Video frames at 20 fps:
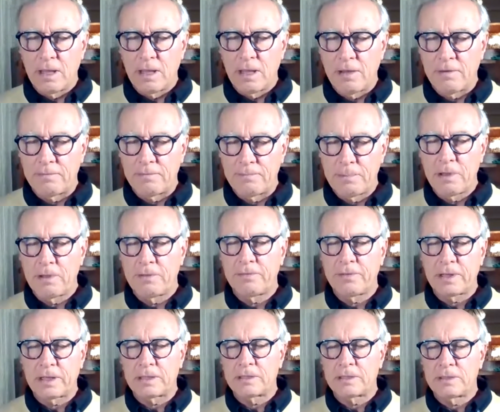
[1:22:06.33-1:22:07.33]
have
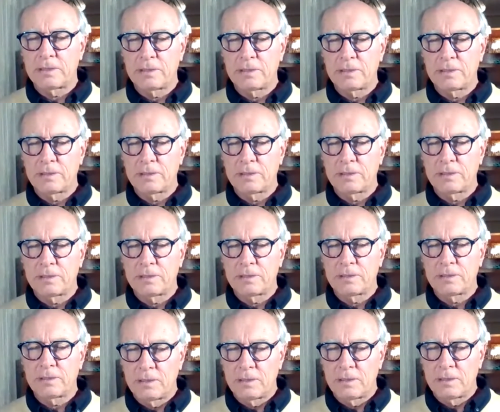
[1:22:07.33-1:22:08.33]
perfect
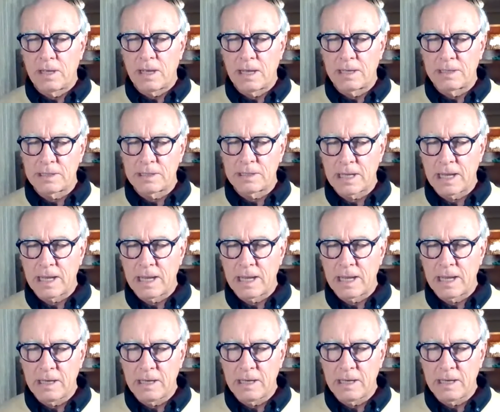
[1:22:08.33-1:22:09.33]

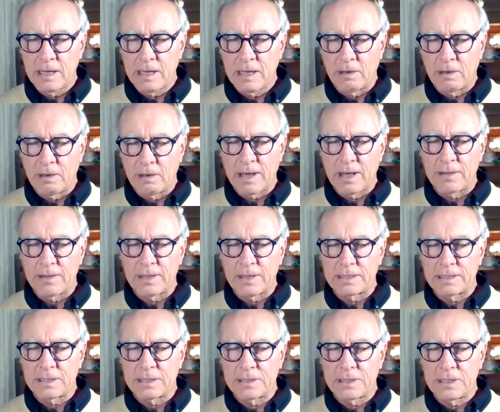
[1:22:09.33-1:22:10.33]
understanding of how
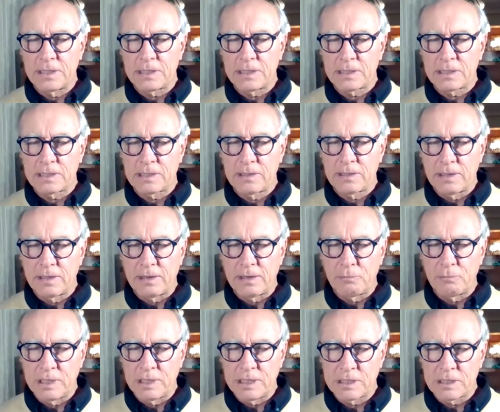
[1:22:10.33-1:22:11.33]
things exist,
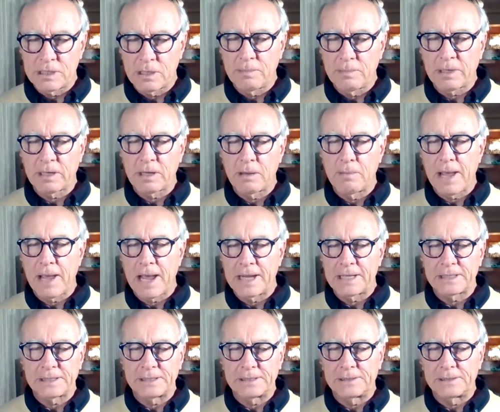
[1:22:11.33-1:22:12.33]
wisdom,
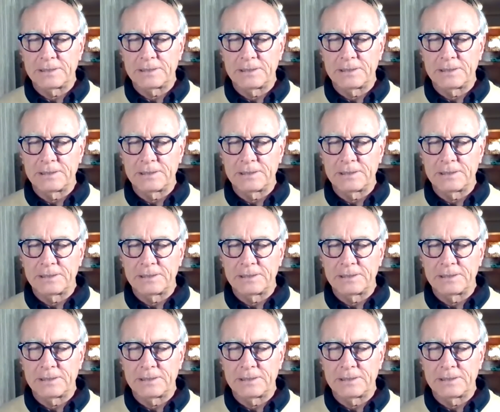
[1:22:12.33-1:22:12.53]
compassion,